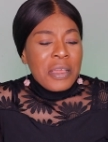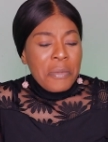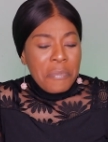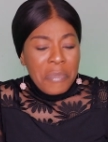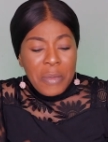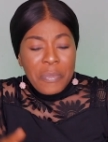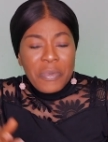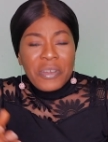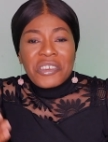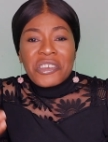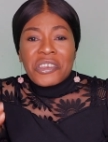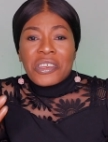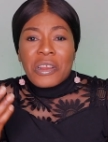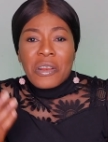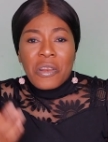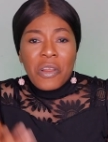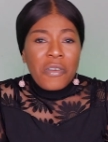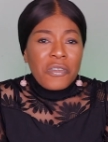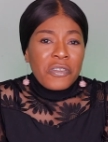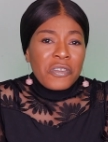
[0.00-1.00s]
maybe
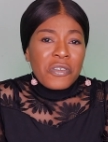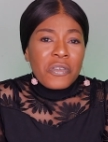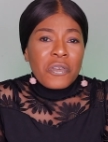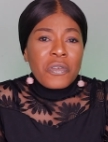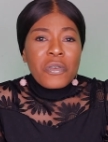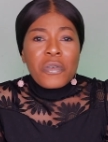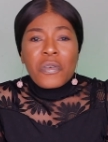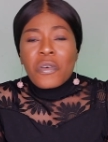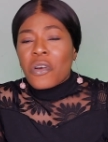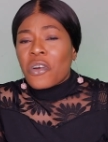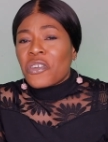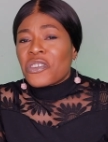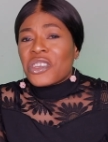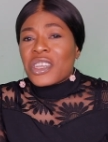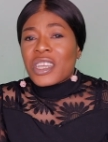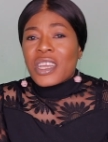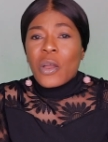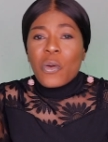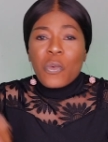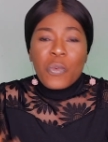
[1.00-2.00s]
she loves you or
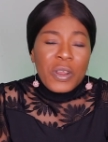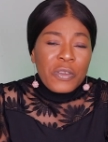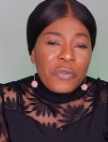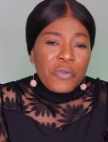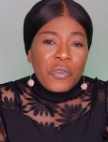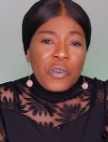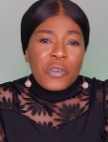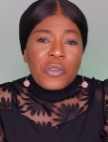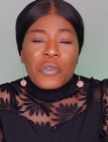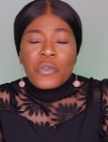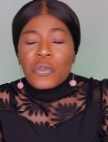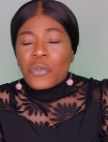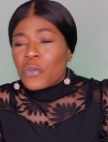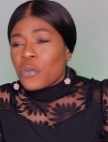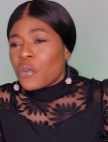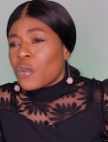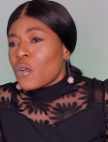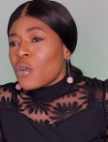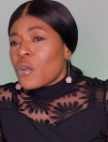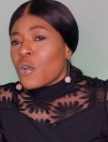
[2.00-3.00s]
she can wait for
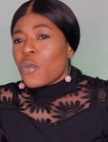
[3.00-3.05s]
you